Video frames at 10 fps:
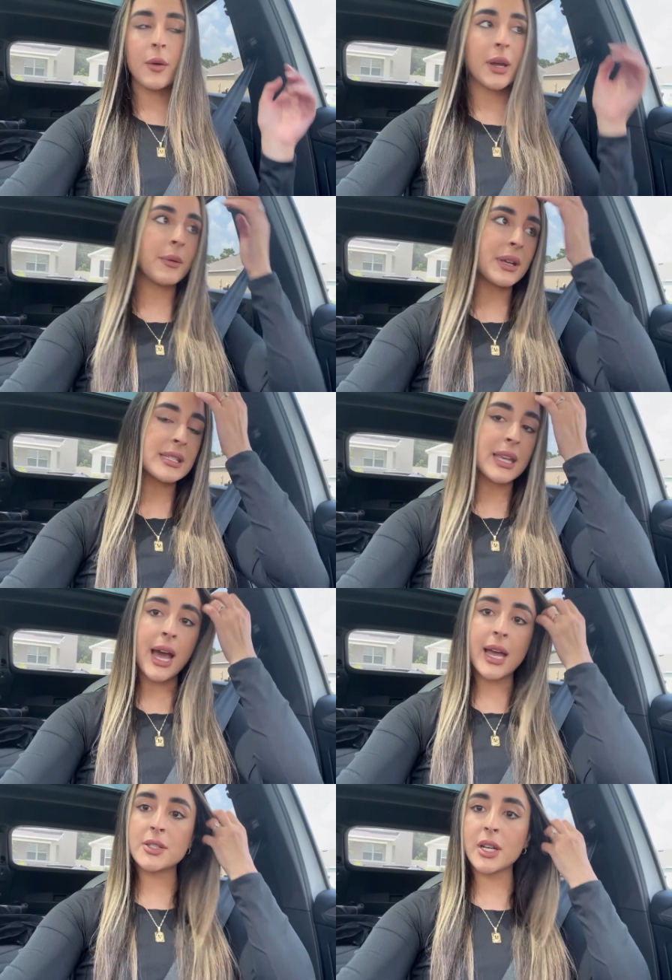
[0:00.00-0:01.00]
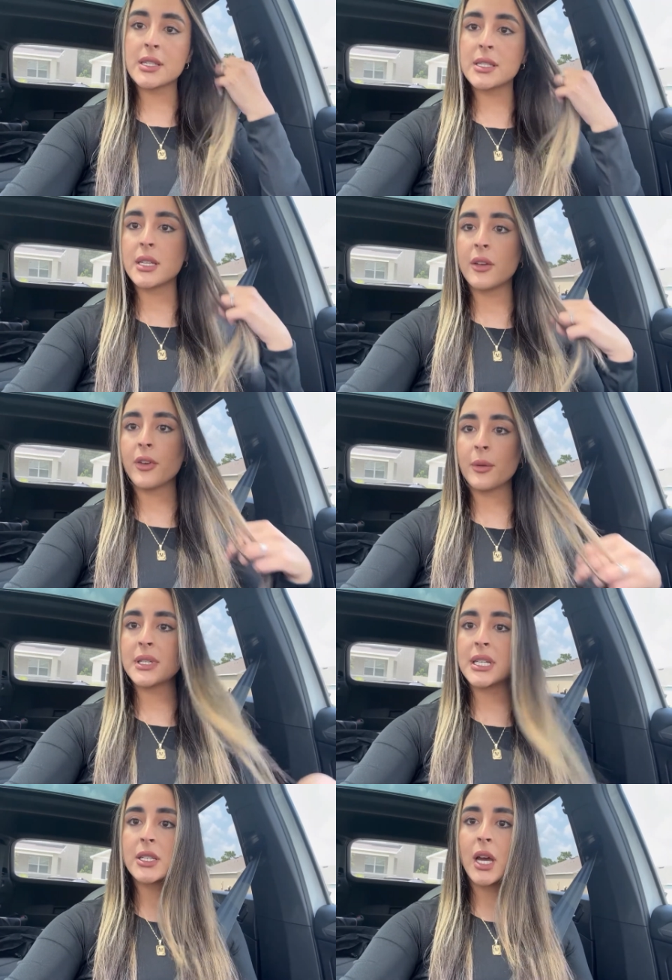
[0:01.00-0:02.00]
So anyways, yeah, I just filmed a
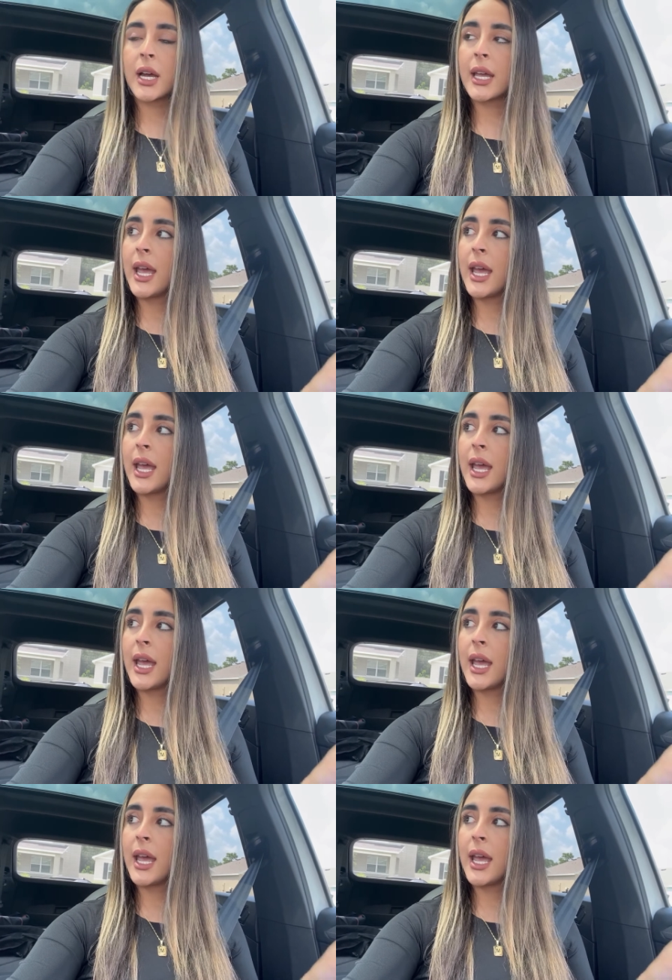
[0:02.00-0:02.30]
TikTok